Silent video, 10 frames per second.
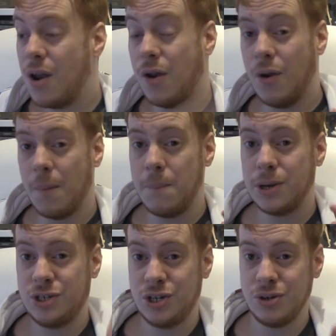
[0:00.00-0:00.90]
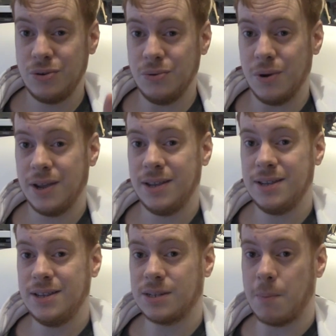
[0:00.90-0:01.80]
Number two
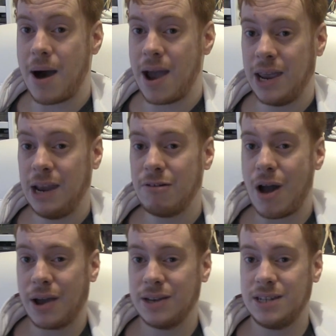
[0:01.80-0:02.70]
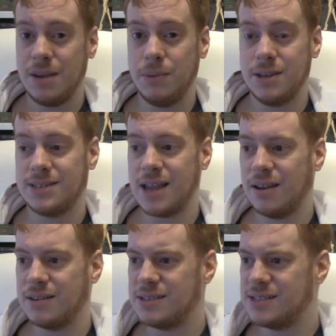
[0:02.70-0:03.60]
is My Hero Academia
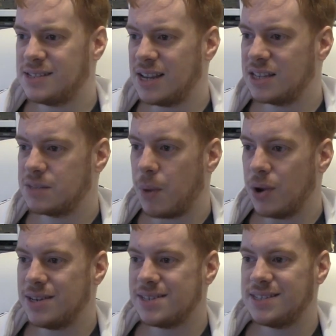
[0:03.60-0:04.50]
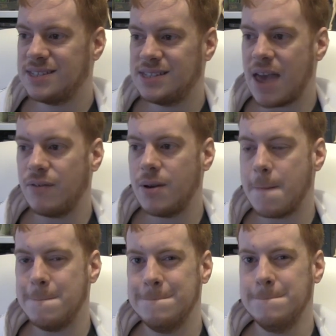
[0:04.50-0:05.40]
selling 6.7
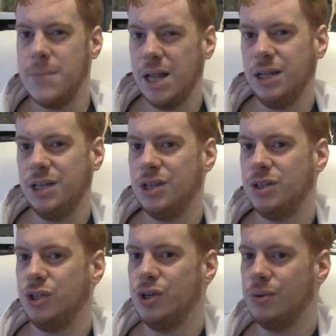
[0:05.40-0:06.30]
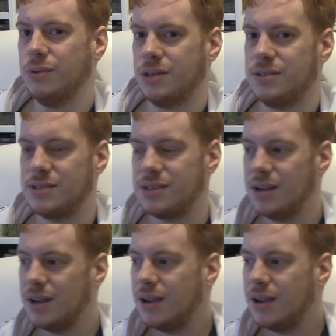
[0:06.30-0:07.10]
million units.